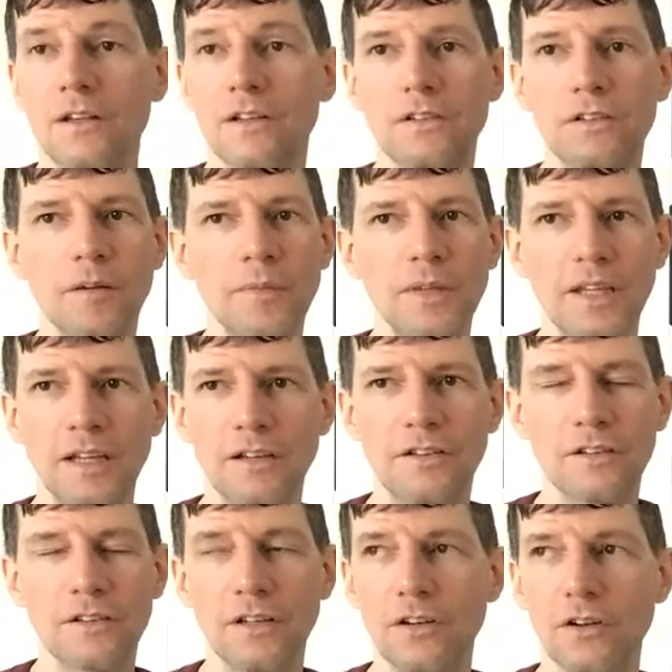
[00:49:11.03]
Some of
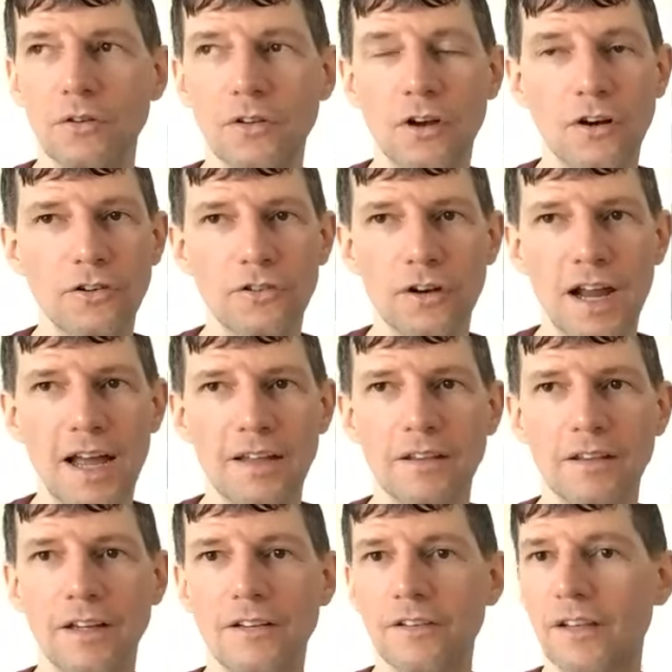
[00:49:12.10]
these, you know, larger
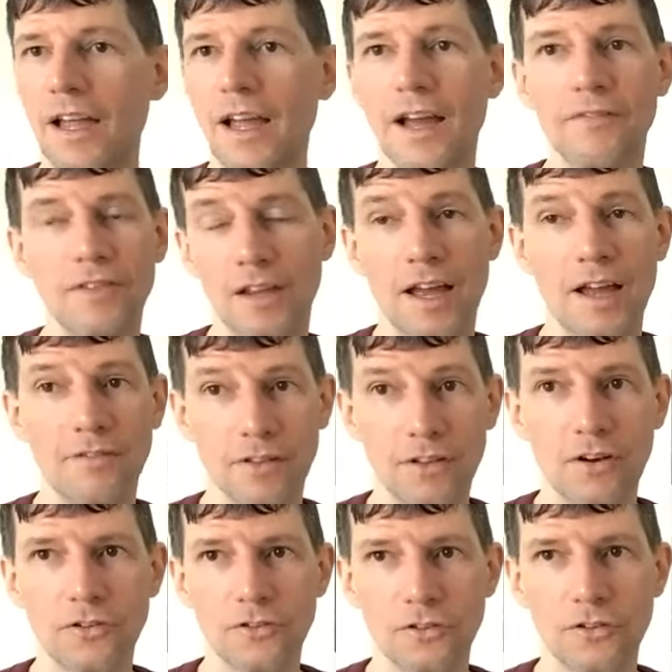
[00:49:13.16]
athletes, they have to have a
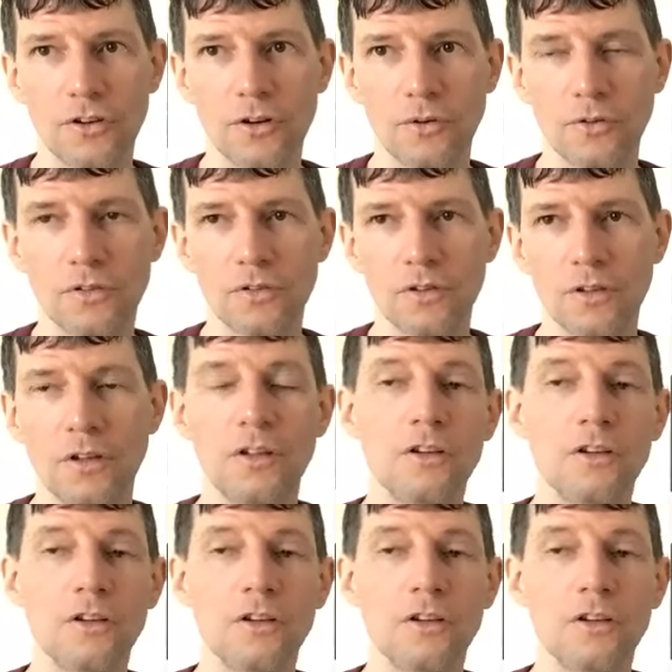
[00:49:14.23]
larger dose.